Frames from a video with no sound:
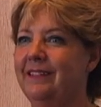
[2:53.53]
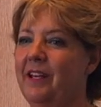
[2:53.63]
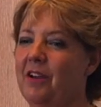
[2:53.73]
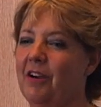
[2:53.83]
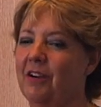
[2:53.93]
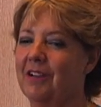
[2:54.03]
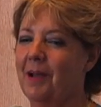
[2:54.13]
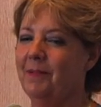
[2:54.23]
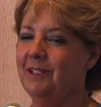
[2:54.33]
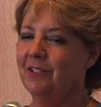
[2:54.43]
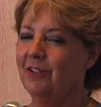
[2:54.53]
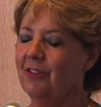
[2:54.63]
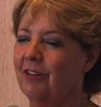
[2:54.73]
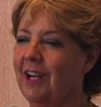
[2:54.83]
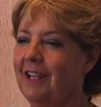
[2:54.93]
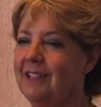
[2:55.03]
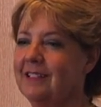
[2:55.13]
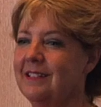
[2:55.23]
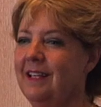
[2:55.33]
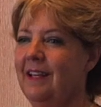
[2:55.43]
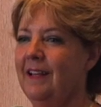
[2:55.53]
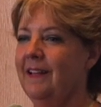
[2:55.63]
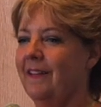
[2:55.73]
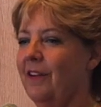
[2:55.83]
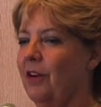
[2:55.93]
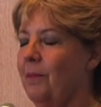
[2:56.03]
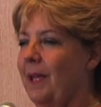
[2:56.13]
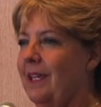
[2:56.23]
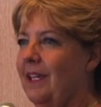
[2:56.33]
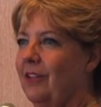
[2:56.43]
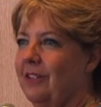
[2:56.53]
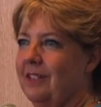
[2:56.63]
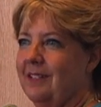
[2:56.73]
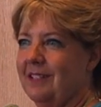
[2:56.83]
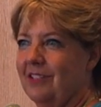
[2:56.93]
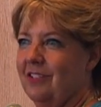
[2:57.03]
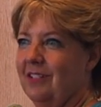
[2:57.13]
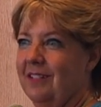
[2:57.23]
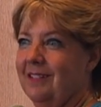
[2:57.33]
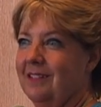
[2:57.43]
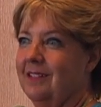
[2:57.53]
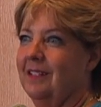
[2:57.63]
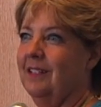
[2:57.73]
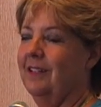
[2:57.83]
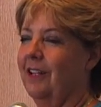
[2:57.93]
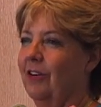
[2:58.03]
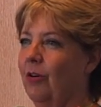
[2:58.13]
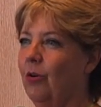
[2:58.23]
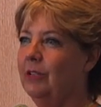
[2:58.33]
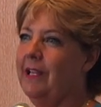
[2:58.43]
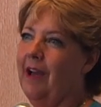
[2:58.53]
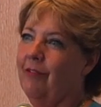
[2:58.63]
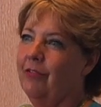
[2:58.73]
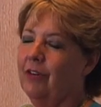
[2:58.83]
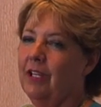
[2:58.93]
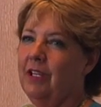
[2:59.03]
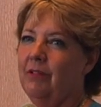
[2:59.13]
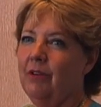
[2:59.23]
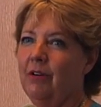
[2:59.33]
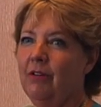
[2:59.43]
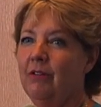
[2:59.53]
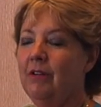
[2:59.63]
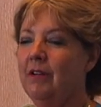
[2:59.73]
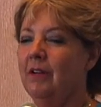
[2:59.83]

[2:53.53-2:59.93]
They are coming to know Christ. They are making good decisions. They are holding out for a hero.